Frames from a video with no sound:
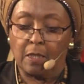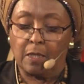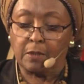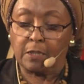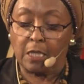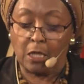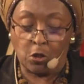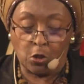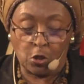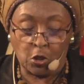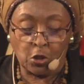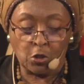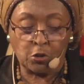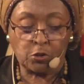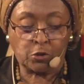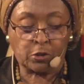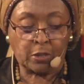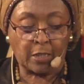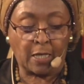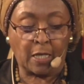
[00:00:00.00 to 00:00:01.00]
They
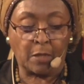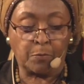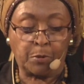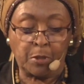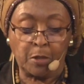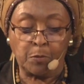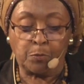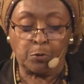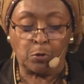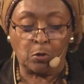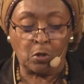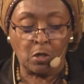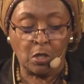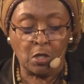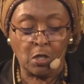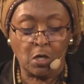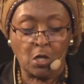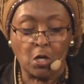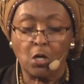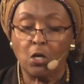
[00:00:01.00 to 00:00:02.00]
urged our people
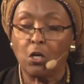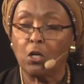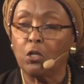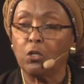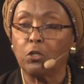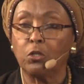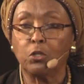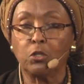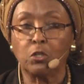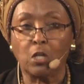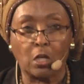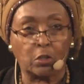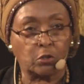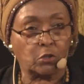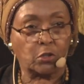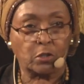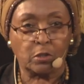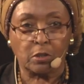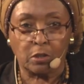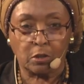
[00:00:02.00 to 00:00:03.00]

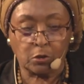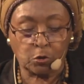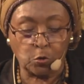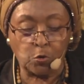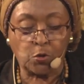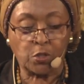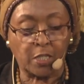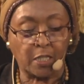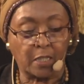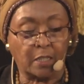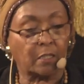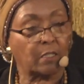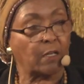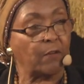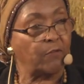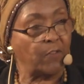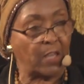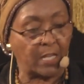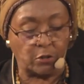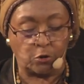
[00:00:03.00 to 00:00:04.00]
not to seek
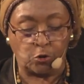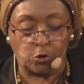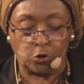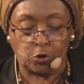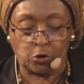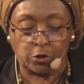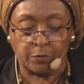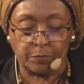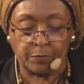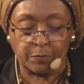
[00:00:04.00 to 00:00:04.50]
revenge,